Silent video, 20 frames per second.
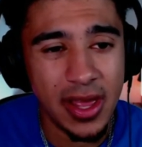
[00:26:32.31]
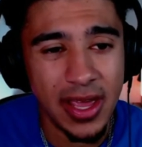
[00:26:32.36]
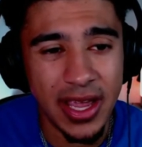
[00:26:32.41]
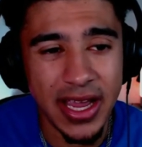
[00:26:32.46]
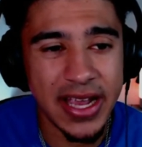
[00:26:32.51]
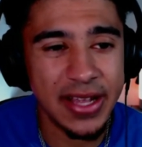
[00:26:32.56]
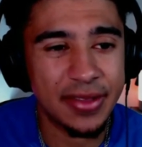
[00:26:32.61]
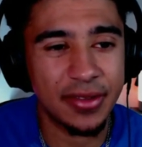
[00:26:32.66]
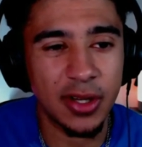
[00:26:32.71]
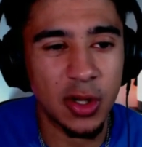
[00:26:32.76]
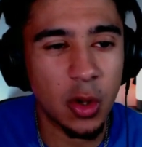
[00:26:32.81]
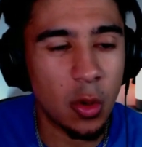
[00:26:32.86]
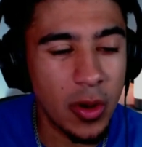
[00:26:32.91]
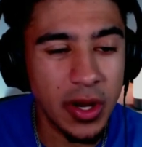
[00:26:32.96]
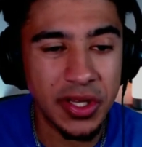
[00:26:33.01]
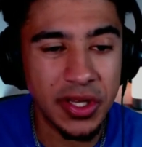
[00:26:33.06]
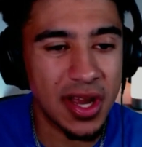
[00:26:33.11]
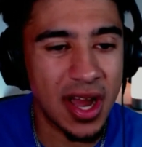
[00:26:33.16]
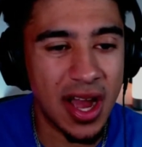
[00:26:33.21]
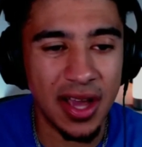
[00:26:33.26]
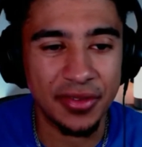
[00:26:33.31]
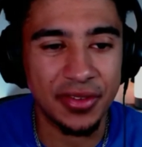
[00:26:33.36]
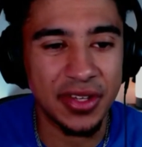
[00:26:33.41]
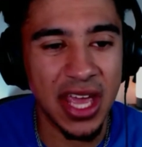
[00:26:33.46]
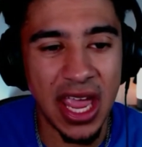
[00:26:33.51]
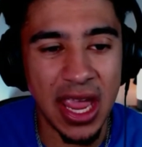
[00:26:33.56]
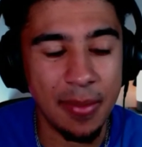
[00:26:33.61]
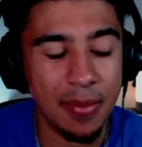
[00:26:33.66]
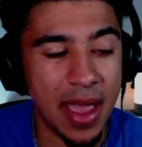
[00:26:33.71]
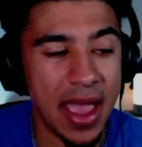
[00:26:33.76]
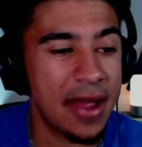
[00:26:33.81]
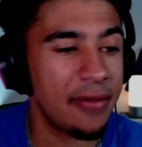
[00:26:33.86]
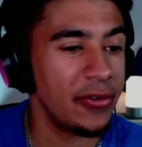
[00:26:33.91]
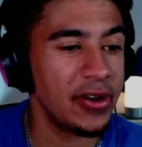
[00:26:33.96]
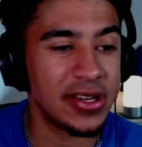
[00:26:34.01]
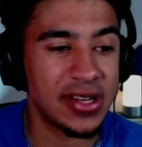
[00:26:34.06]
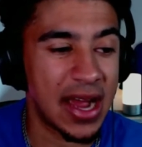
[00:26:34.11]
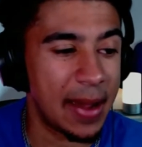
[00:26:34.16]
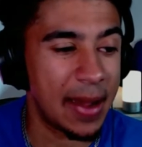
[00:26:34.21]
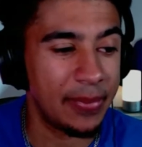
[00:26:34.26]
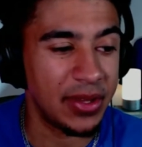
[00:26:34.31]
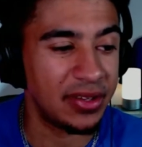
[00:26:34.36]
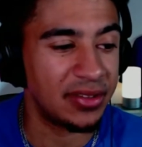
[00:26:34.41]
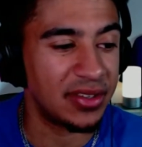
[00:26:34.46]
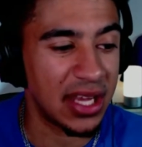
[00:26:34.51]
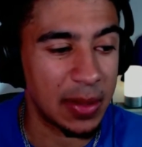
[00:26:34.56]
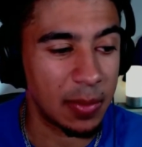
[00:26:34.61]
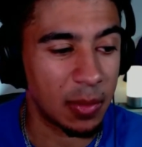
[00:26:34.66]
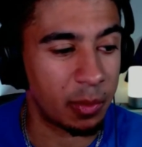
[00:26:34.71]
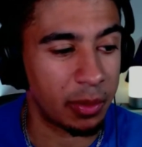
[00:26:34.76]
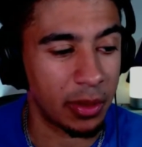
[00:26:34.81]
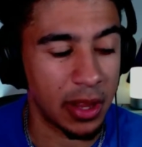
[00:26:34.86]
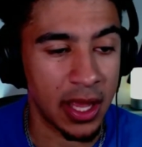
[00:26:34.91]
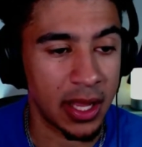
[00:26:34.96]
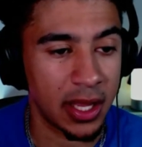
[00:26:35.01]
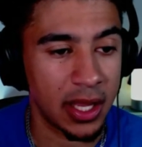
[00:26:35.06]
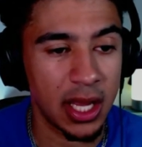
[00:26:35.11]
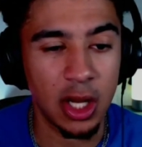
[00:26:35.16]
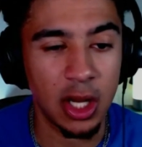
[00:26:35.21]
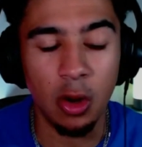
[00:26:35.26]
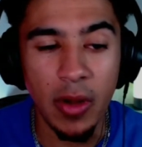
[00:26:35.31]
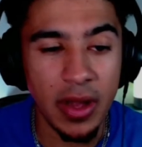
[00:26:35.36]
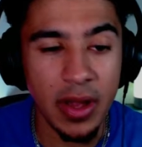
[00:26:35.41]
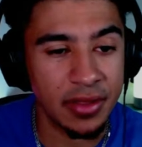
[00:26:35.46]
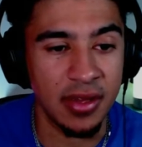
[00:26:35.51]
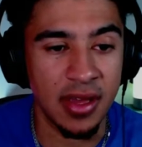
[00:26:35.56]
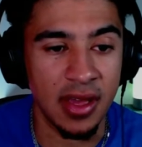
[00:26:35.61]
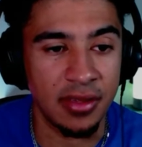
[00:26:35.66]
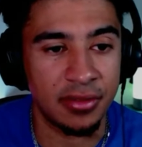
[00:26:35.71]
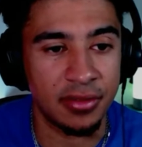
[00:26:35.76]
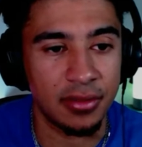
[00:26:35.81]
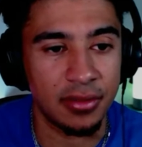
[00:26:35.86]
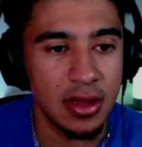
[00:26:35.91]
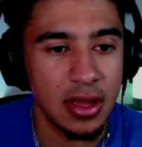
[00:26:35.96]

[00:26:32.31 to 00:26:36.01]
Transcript: it's a coin toss game every time these teams play. It always is.